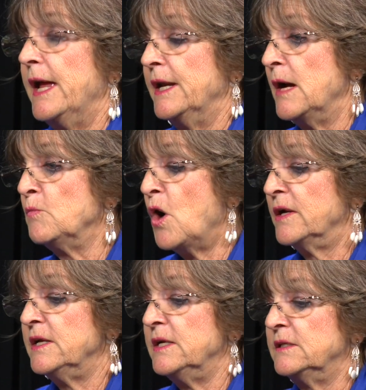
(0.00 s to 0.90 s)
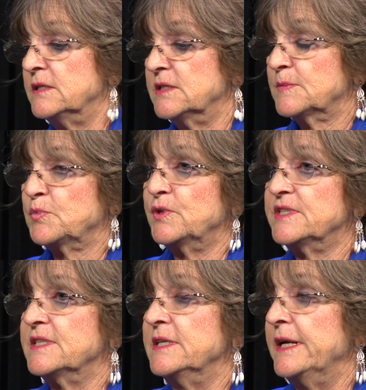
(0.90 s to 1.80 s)
and I'm walking into this
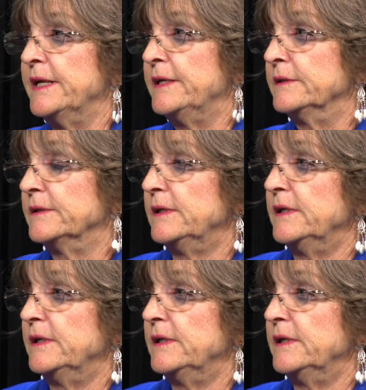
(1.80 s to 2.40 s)
prison, and